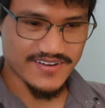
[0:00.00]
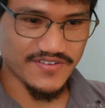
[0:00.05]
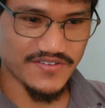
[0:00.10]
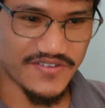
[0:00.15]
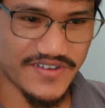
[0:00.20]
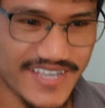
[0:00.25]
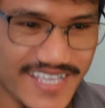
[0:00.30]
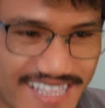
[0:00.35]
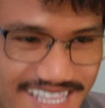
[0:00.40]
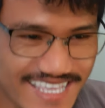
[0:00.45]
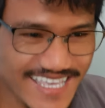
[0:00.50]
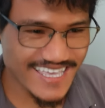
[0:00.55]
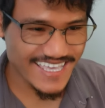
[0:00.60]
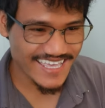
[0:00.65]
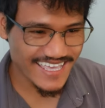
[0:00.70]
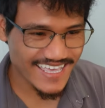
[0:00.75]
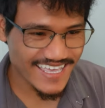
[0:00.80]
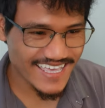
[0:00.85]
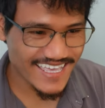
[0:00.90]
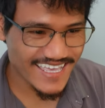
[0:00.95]

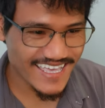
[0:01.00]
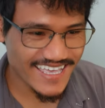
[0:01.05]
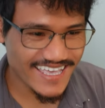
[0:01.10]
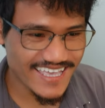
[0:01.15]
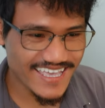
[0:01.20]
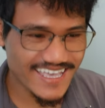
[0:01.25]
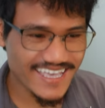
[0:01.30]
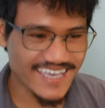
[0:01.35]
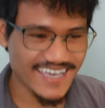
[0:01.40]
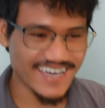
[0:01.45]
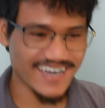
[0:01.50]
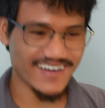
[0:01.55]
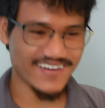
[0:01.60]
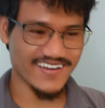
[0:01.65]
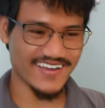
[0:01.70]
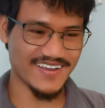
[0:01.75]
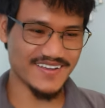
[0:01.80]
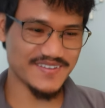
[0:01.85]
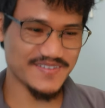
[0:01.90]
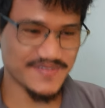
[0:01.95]
Really?
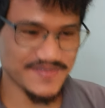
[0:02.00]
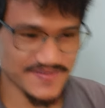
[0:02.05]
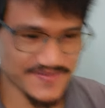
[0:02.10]
Okay.